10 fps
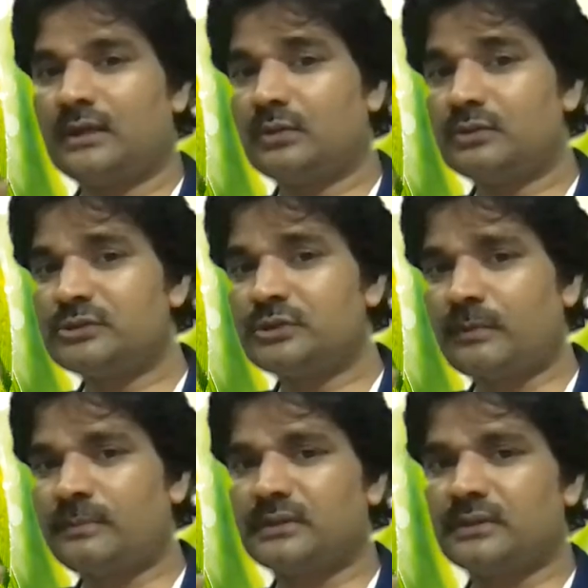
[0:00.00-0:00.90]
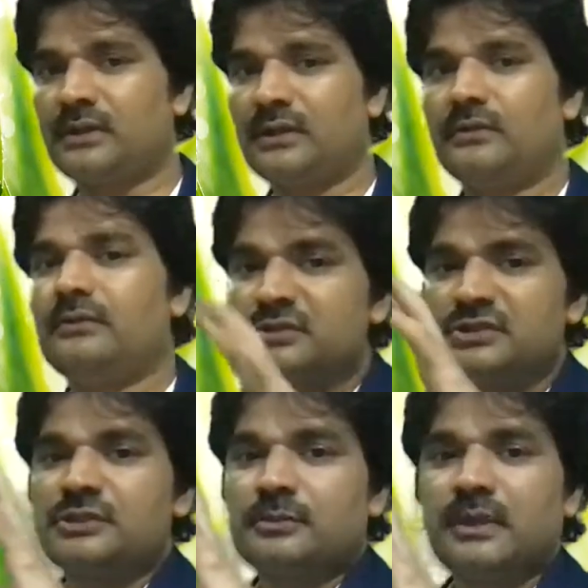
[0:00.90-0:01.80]
Don't stop it. Don't
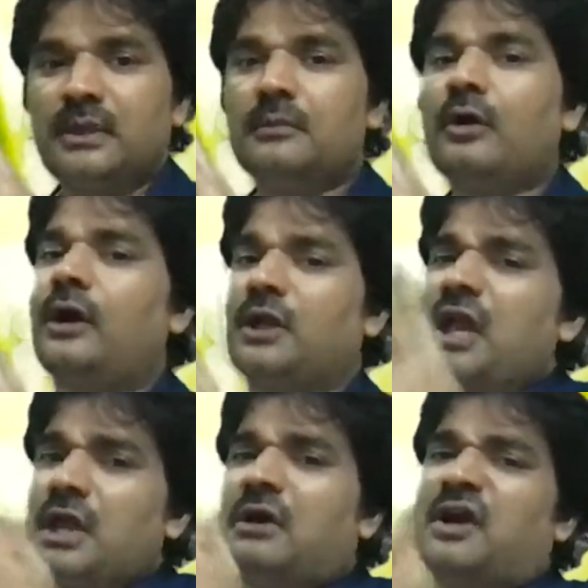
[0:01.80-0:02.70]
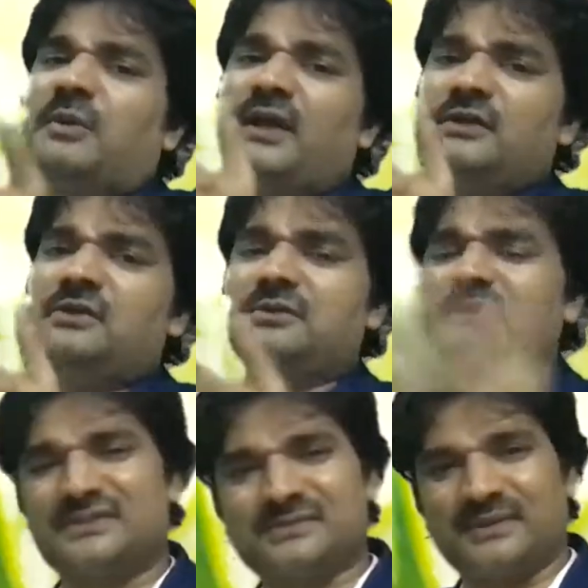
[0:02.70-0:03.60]
just blame God. Hey, God, why did you do
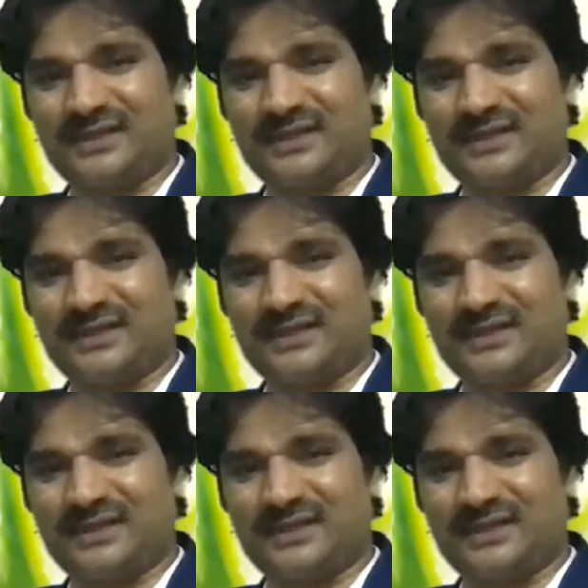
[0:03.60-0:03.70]
this?